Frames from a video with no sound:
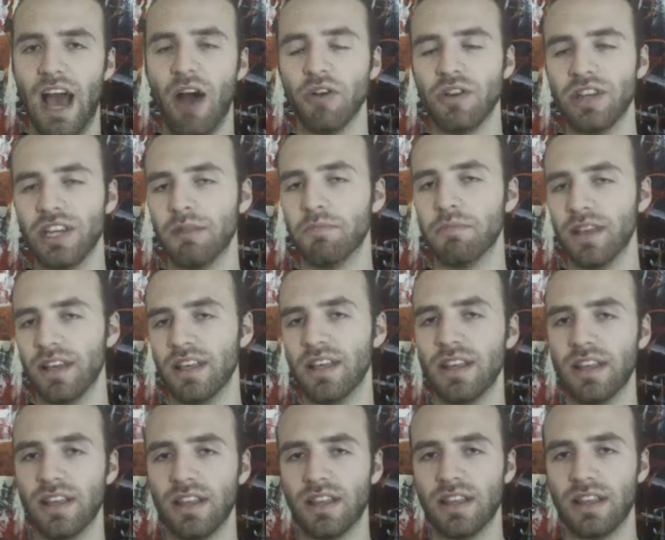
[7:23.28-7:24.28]
how
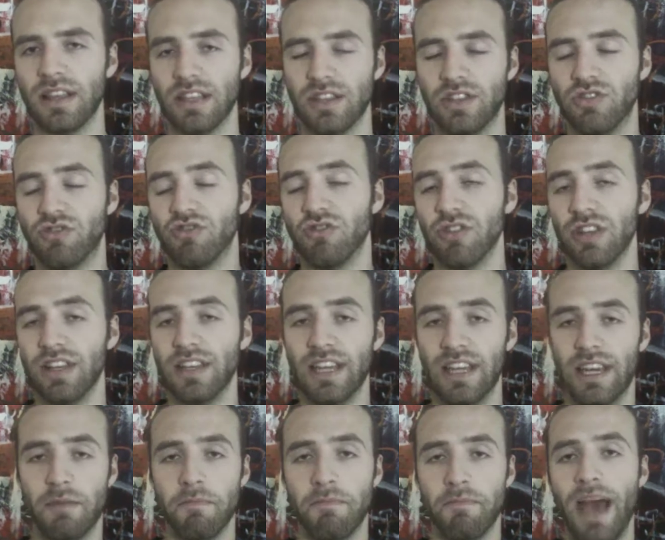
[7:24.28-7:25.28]
deeply this truly
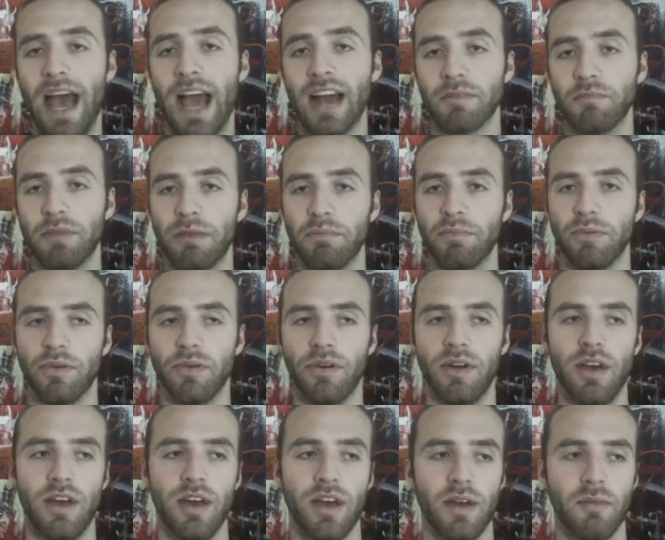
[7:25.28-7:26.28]
did impact
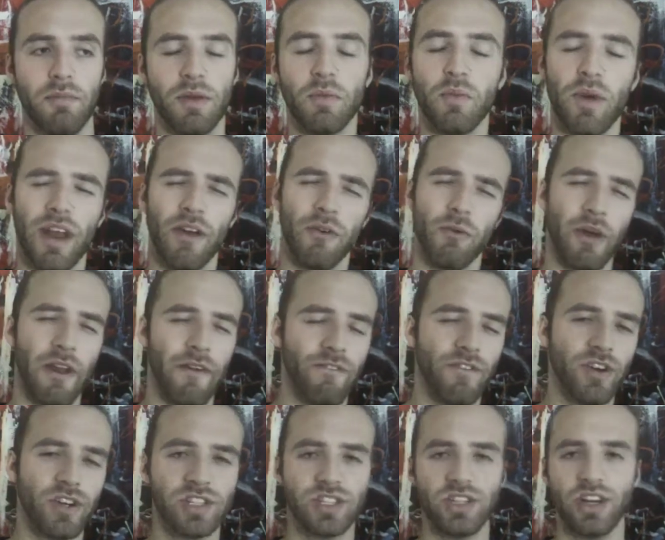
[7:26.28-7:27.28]
people. I mean, when I
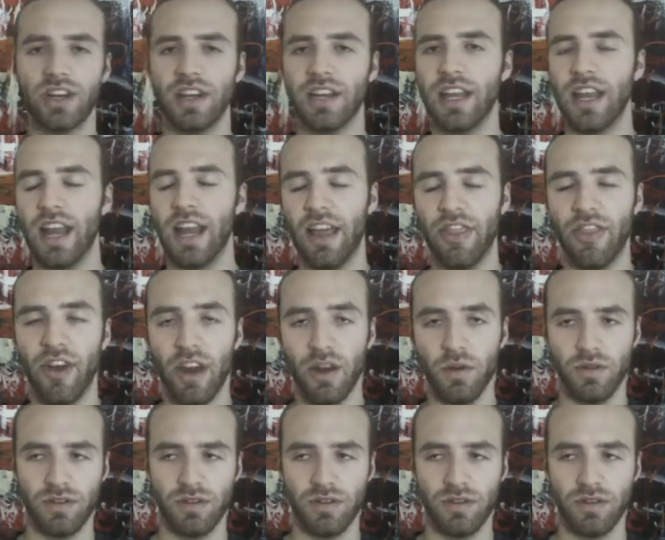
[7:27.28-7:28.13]
first started it, I thought it